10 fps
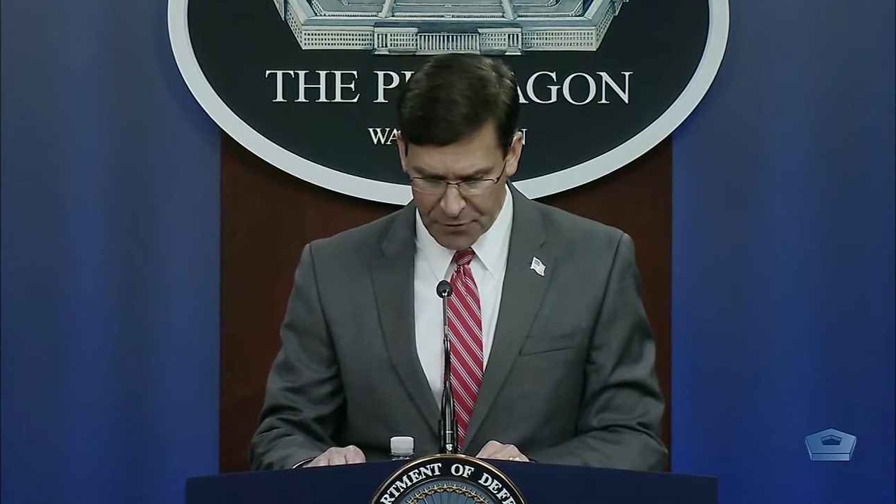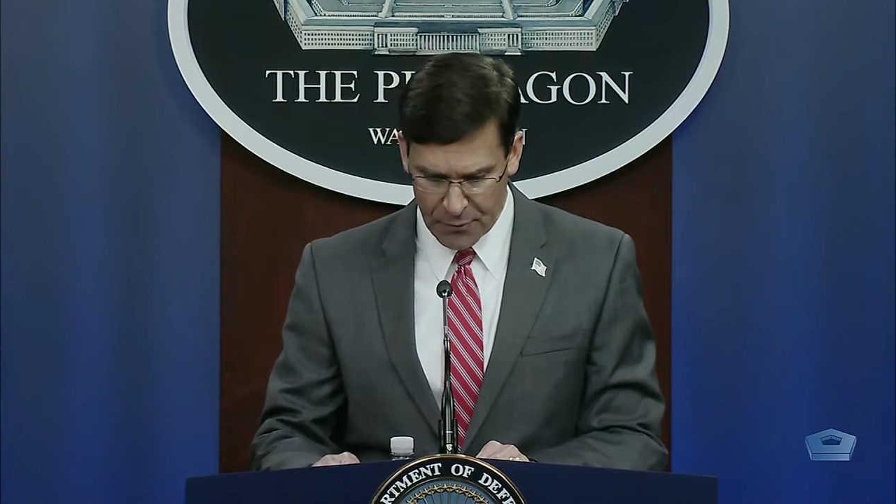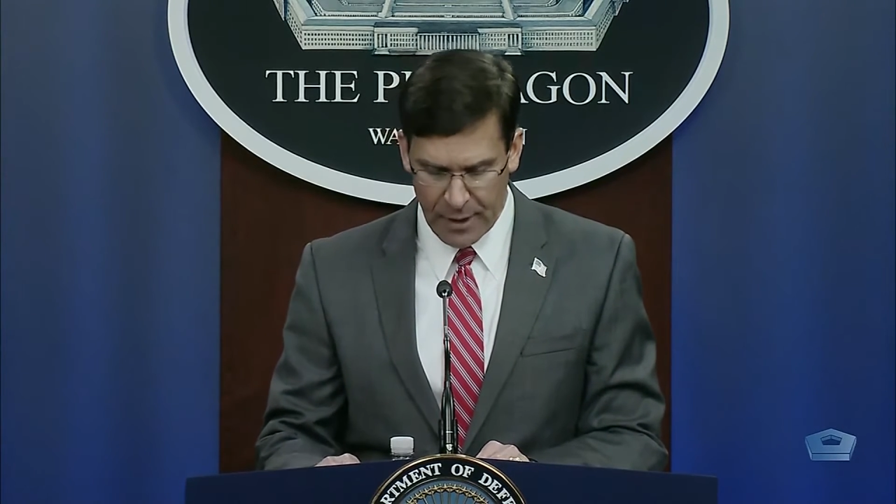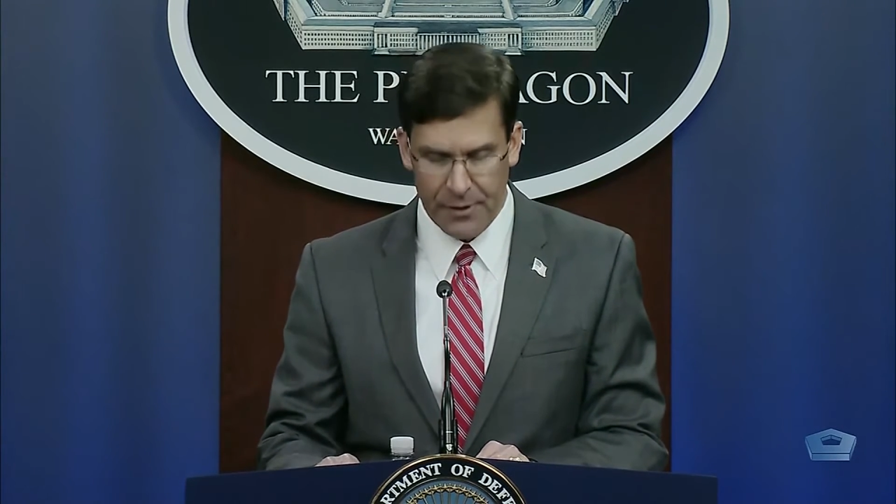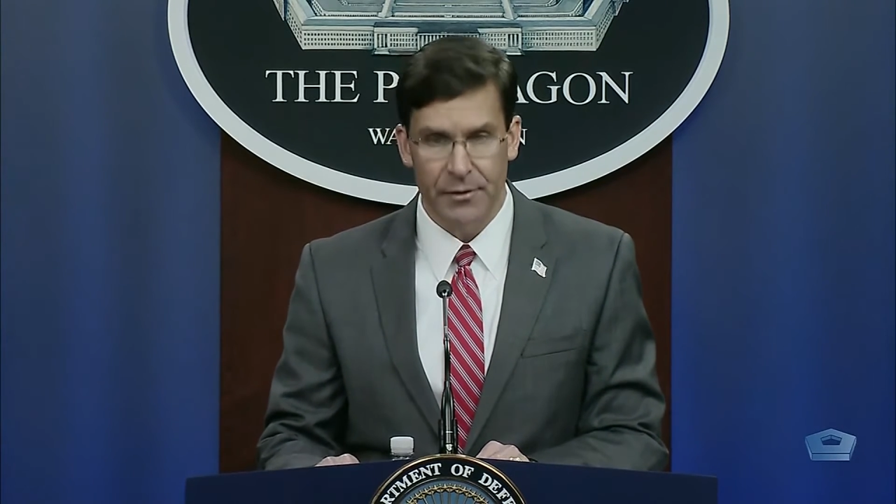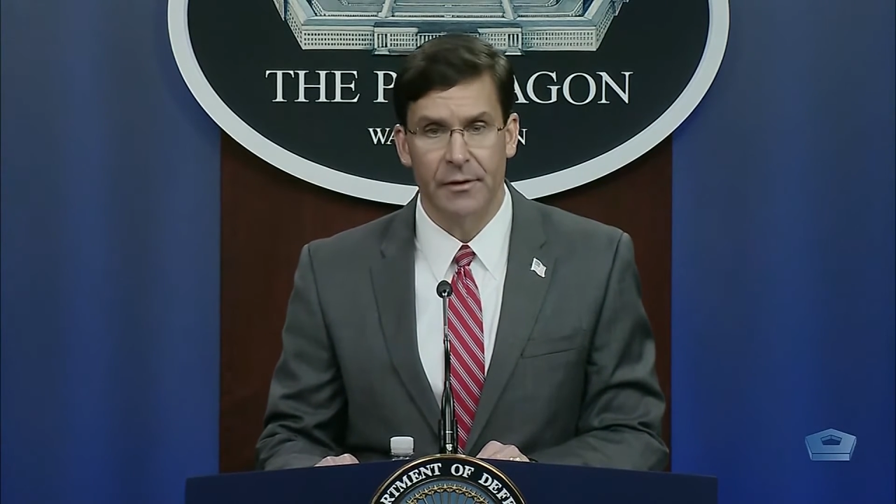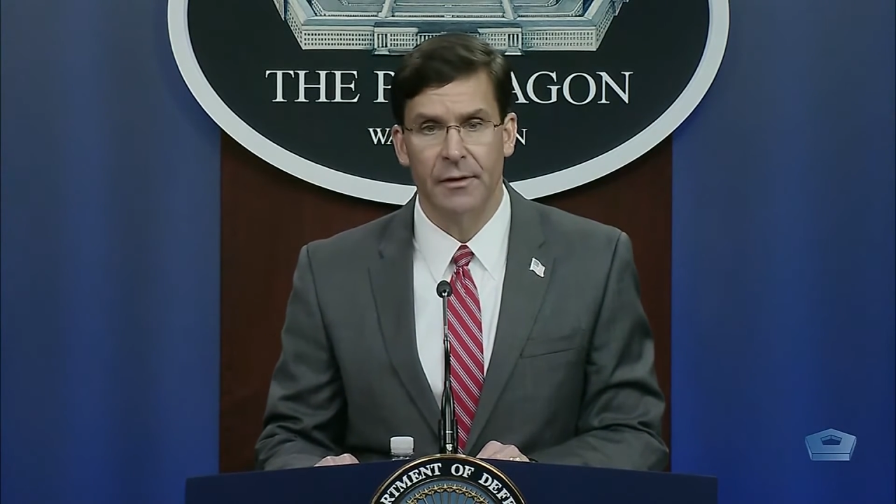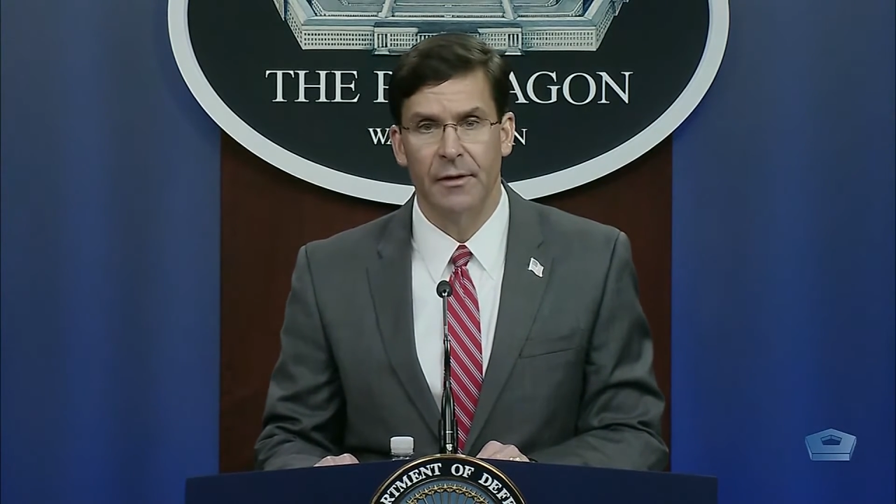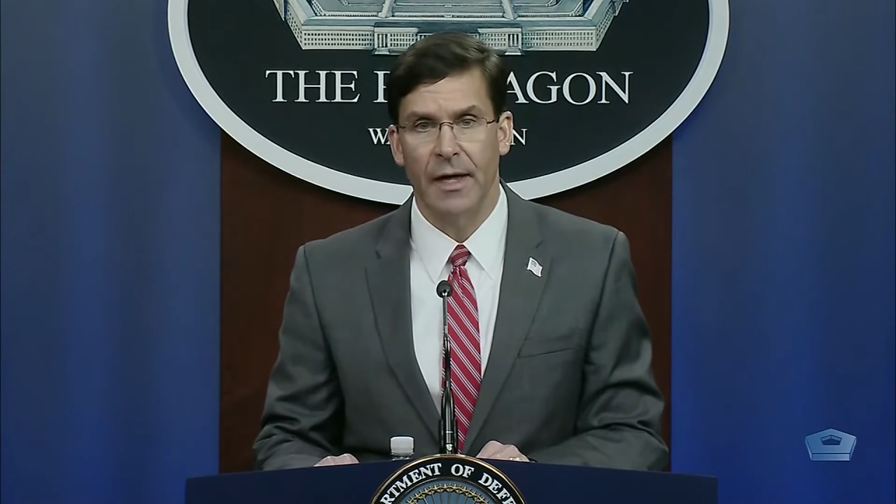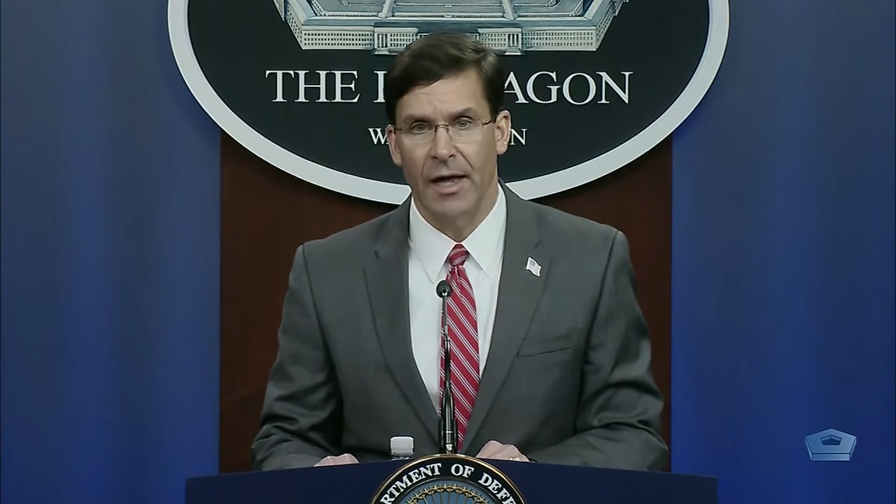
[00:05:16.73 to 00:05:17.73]
the crowd,
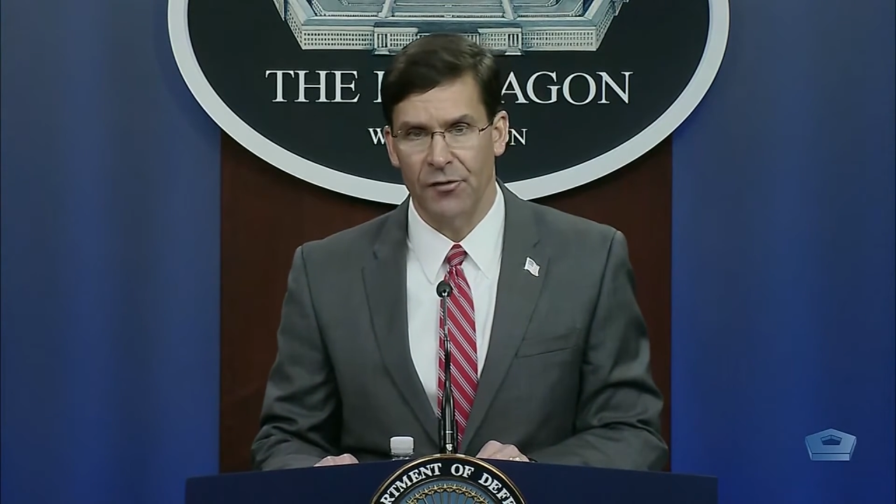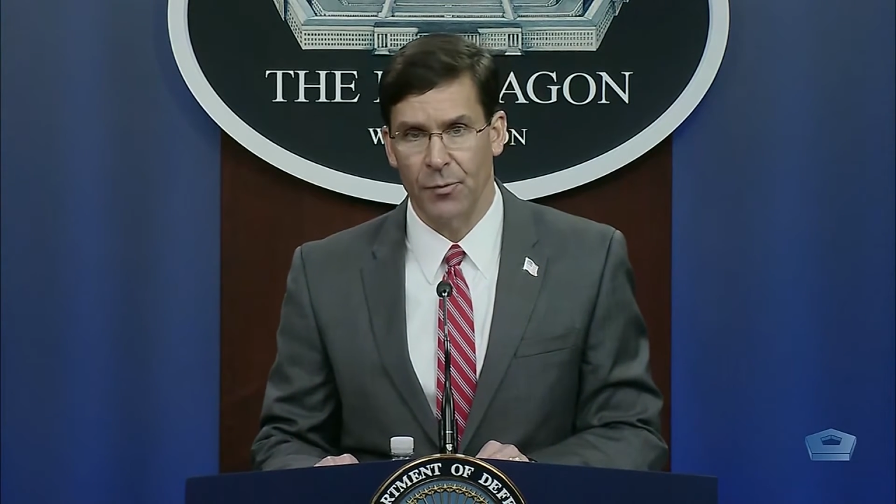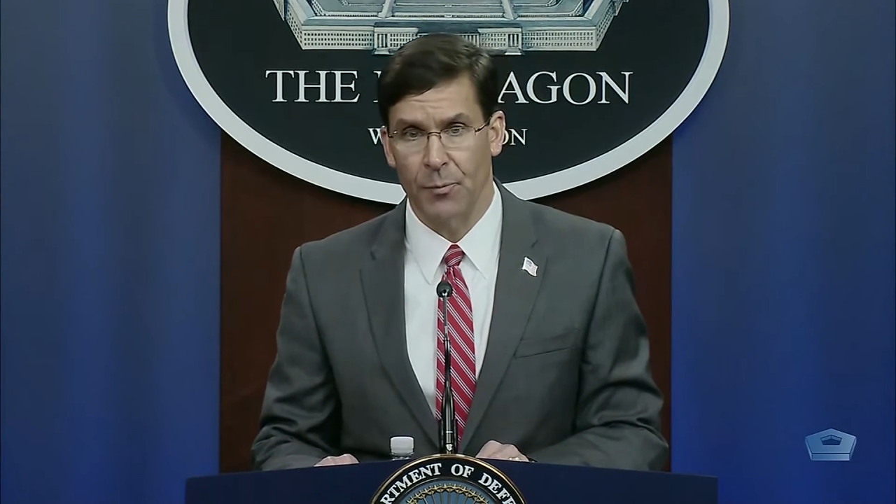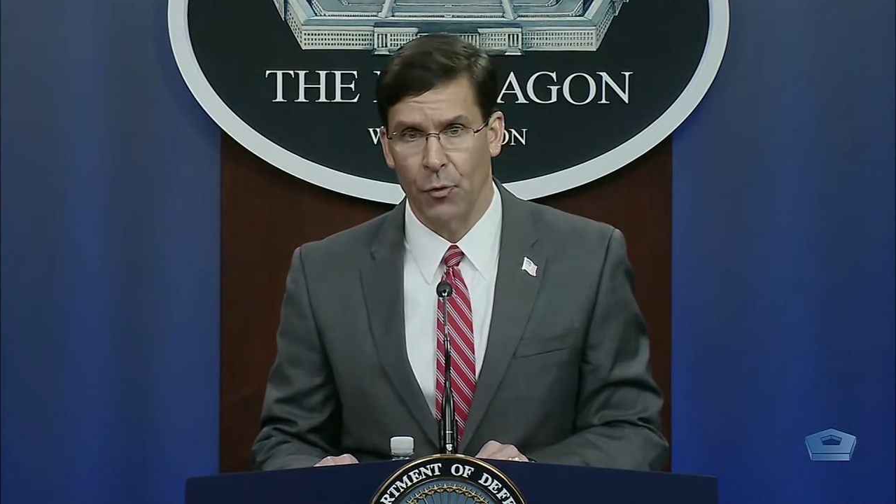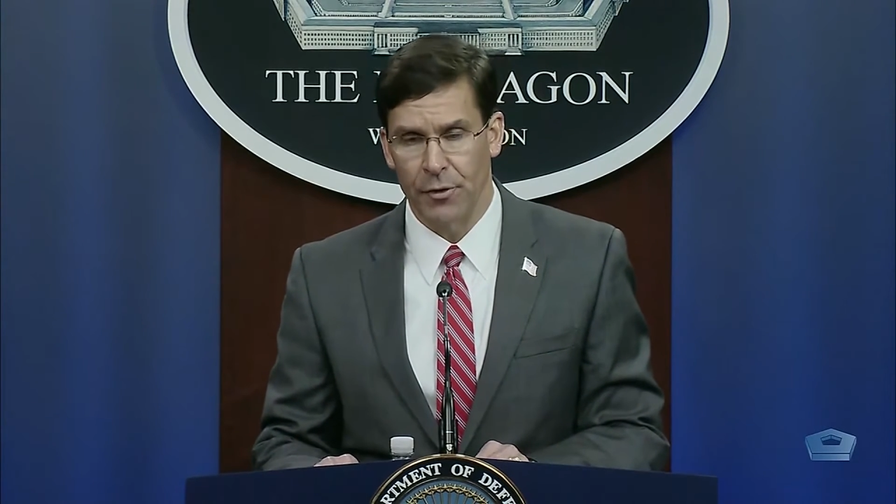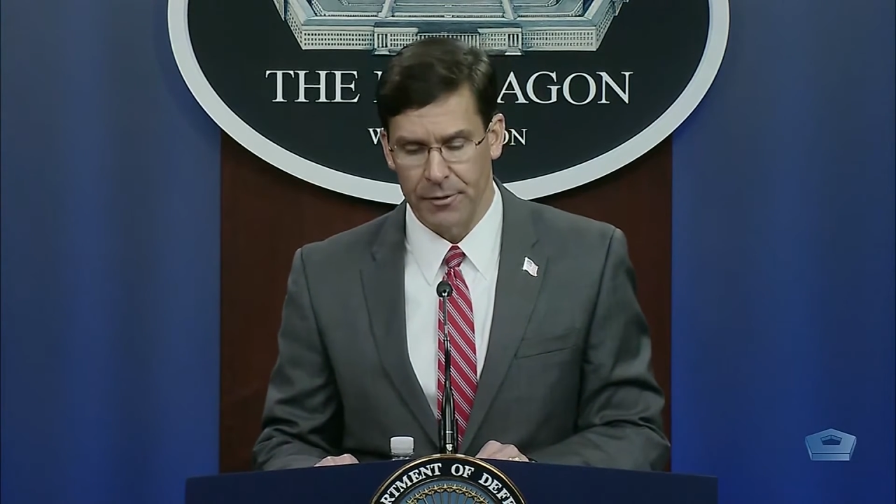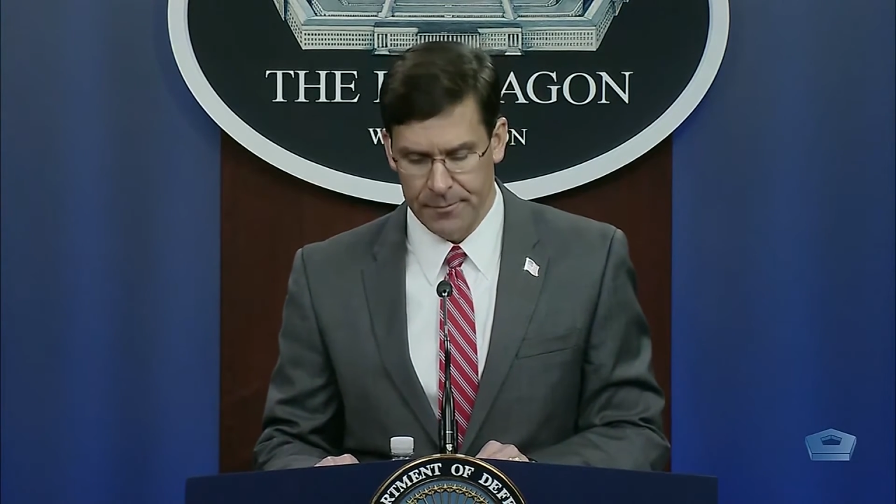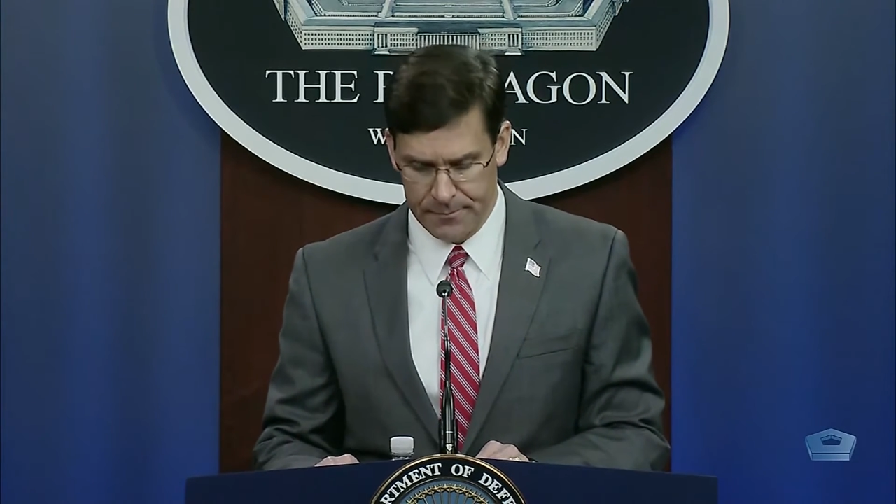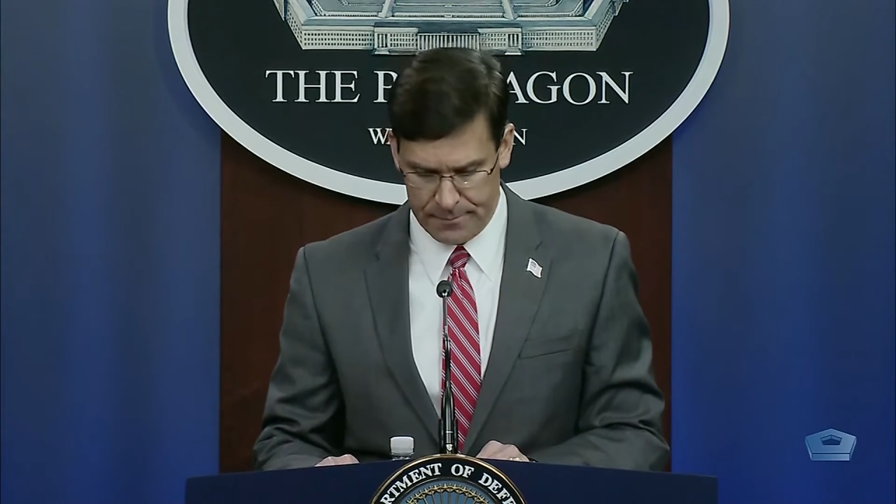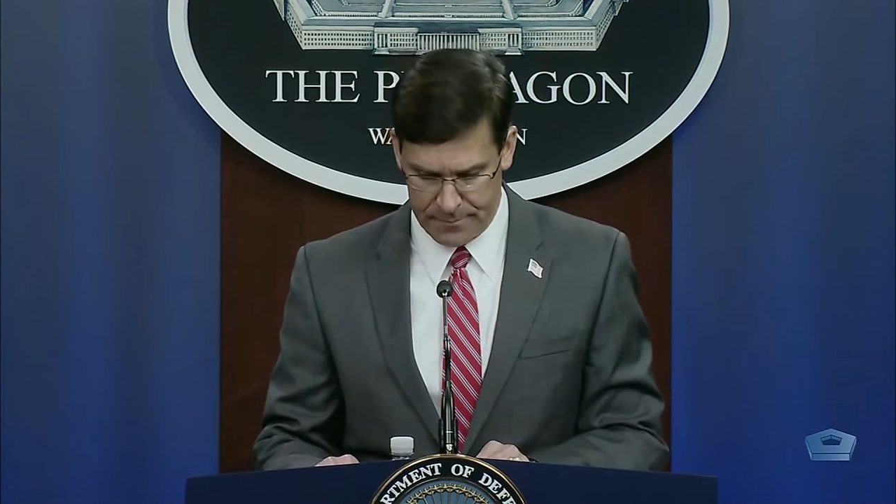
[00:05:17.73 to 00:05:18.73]
as reported.